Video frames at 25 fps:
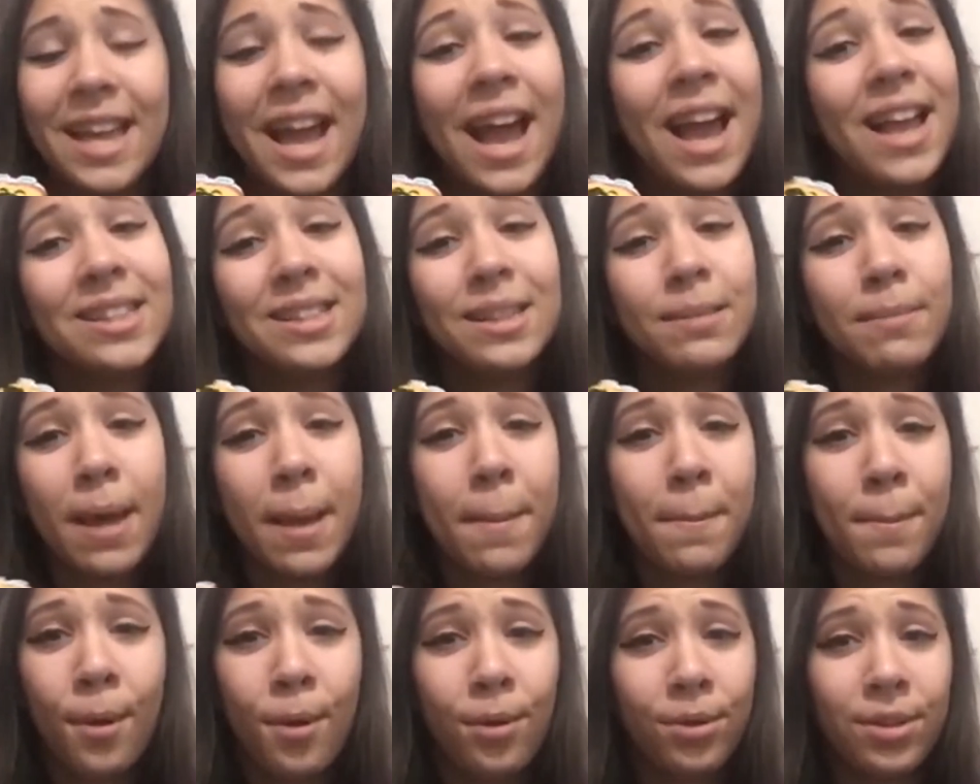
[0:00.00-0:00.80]
I had to buy
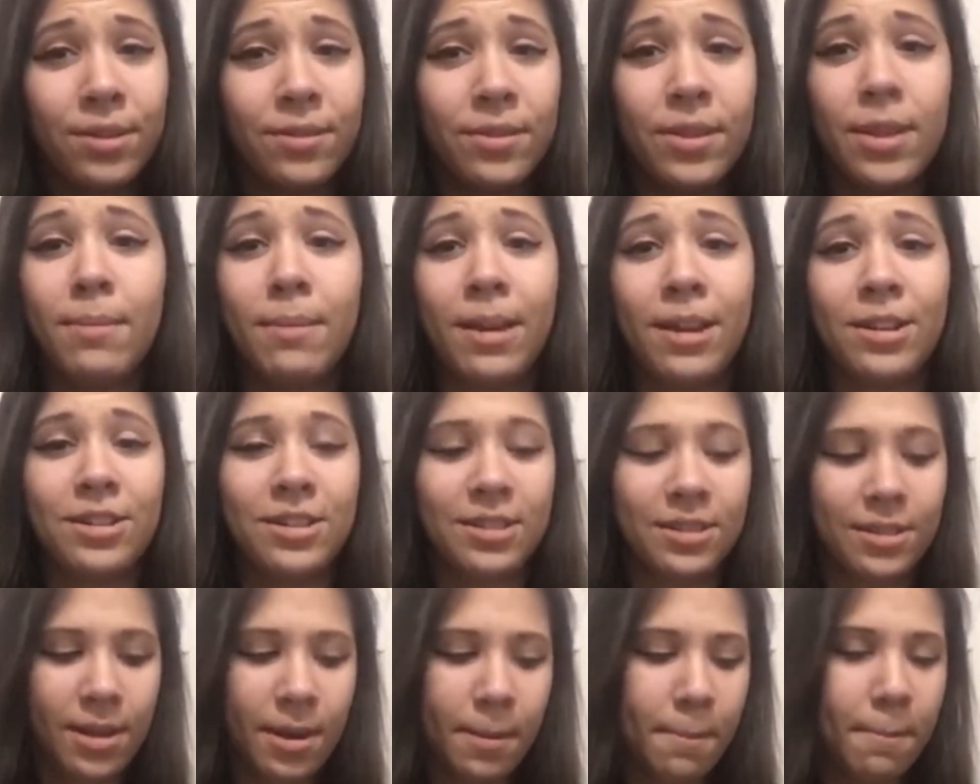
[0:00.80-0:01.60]
both of them. I
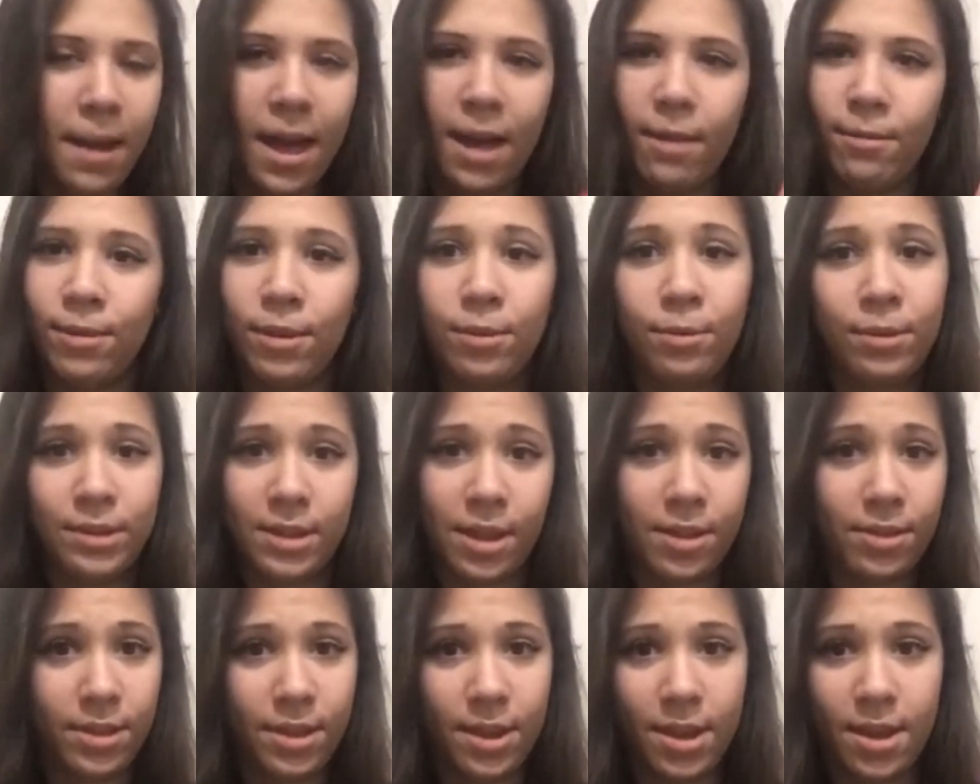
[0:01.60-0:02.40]
just couldn't buy one
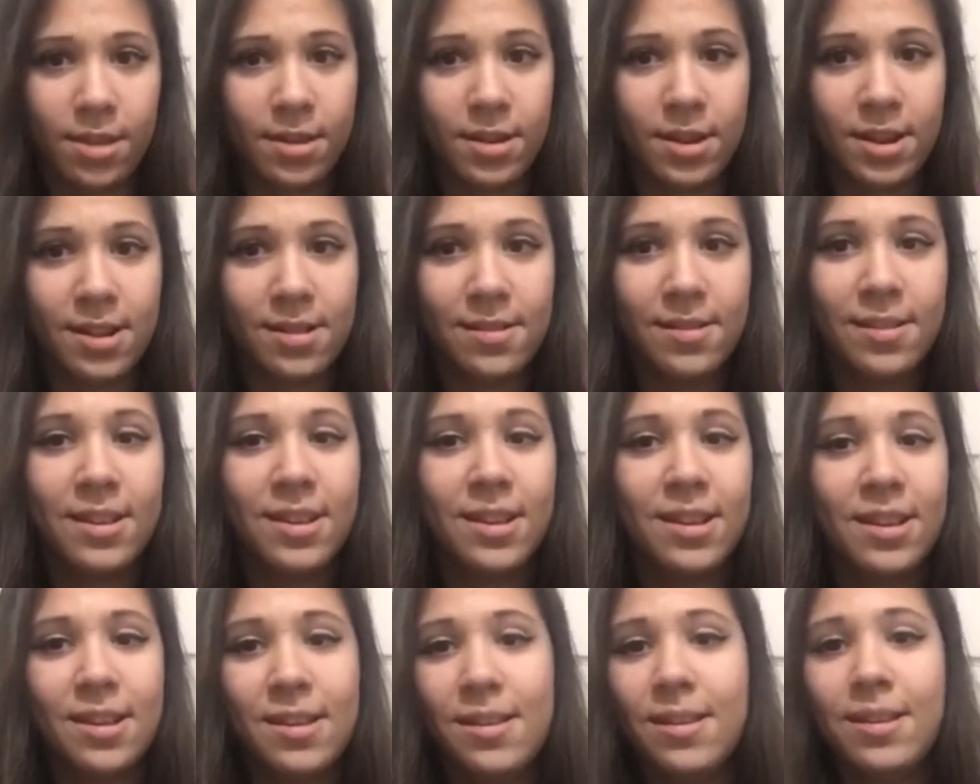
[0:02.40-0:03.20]
without the other.
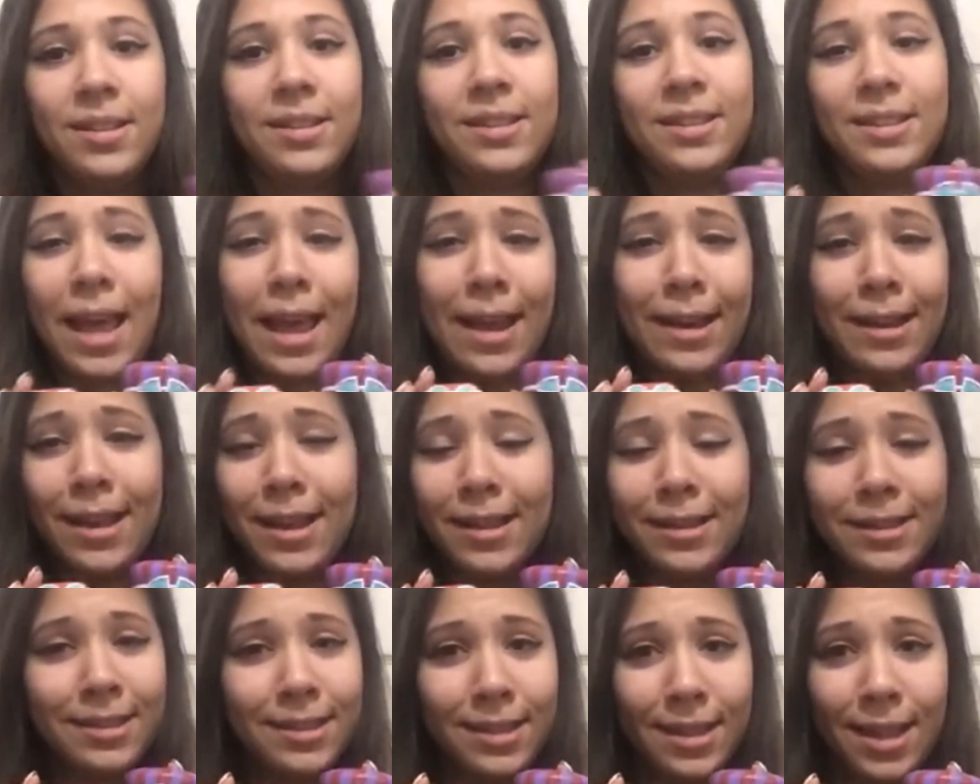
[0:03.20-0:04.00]

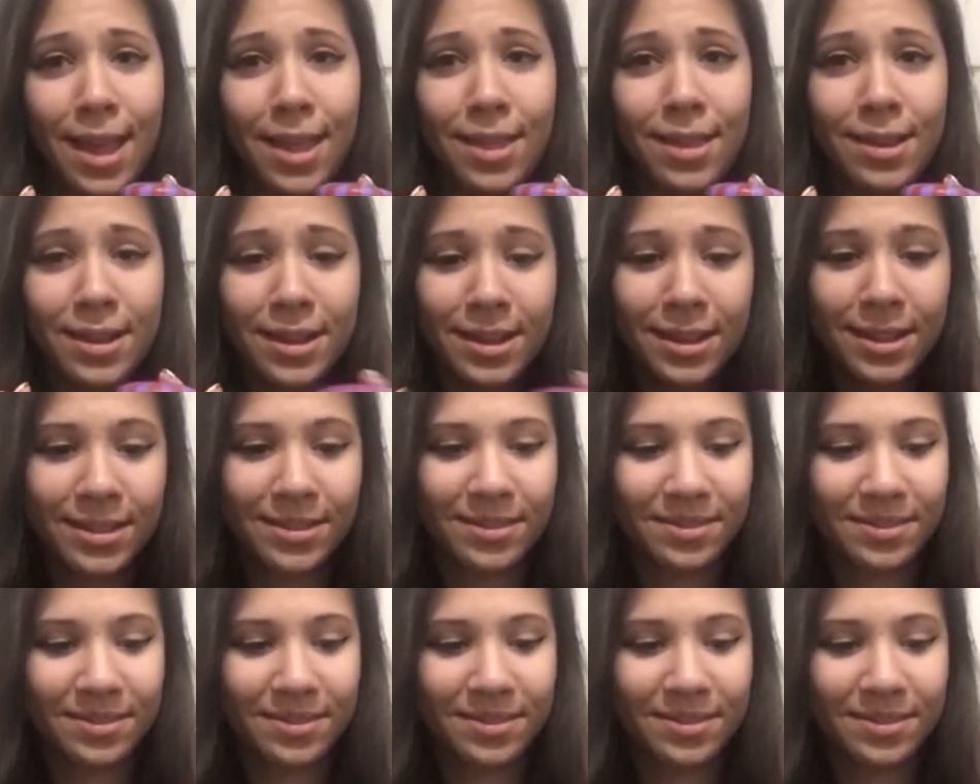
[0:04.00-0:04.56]
Sidekicks together.